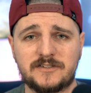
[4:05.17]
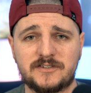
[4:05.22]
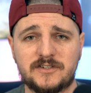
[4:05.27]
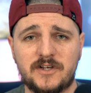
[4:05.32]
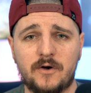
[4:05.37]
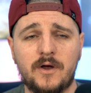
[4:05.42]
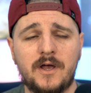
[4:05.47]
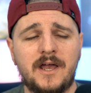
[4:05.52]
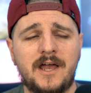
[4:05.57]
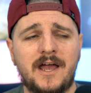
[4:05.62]

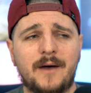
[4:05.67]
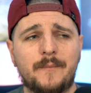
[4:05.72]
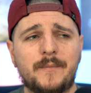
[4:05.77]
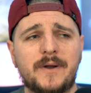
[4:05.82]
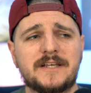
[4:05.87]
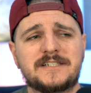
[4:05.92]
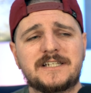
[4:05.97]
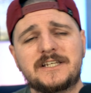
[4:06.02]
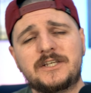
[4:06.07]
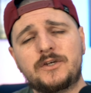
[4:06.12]
So I'm
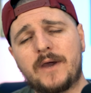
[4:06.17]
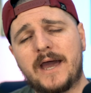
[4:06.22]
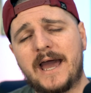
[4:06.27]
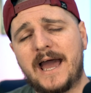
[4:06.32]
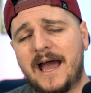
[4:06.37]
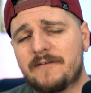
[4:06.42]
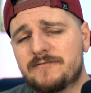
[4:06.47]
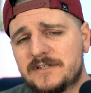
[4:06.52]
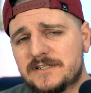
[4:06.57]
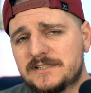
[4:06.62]
not saying you
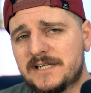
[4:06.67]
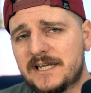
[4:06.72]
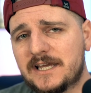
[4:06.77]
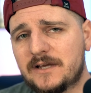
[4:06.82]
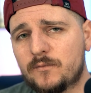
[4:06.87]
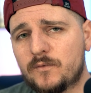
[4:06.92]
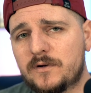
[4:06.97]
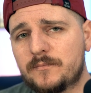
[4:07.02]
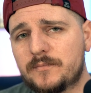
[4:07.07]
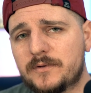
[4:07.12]
have to stay
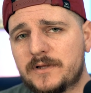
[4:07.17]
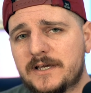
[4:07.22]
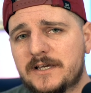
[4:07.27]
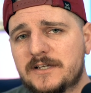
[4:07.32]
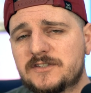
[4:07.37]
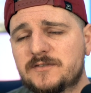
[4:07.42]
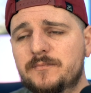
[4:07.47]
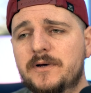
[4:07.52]
in one place,